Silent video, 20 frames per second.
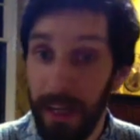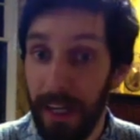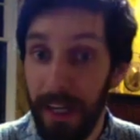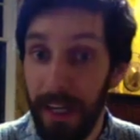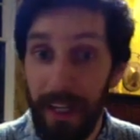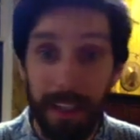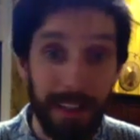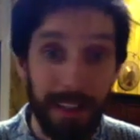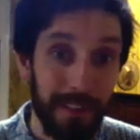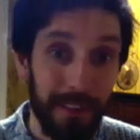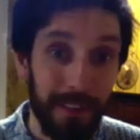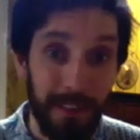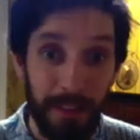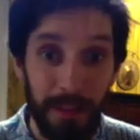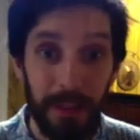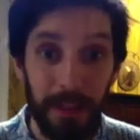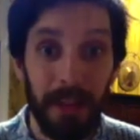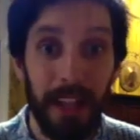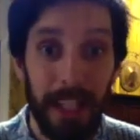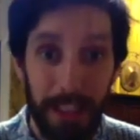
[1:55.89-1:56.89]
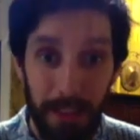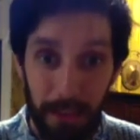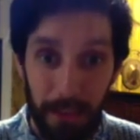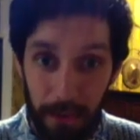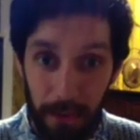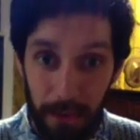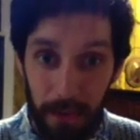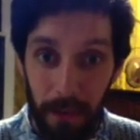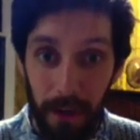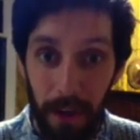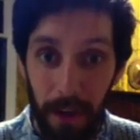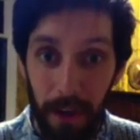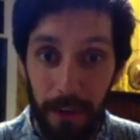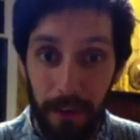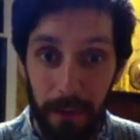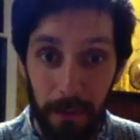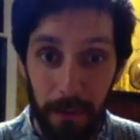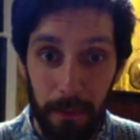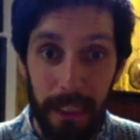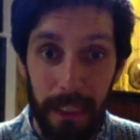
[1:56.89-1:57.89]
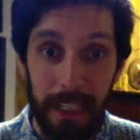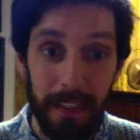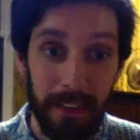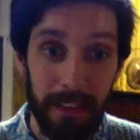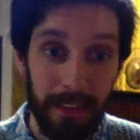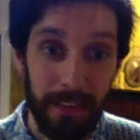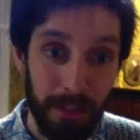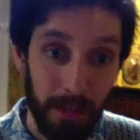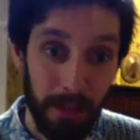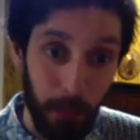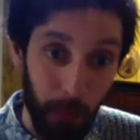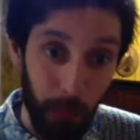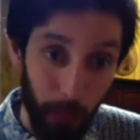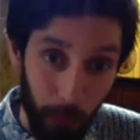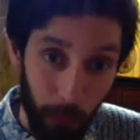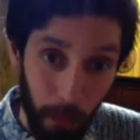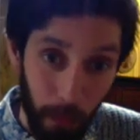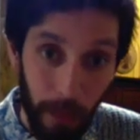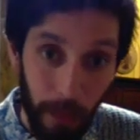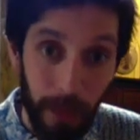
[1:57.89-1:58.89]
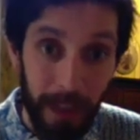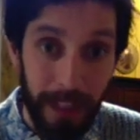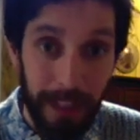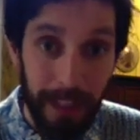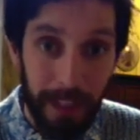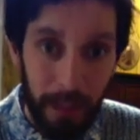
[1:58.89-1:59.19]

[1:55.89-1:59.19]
and 2, like, you know, your other beats, 1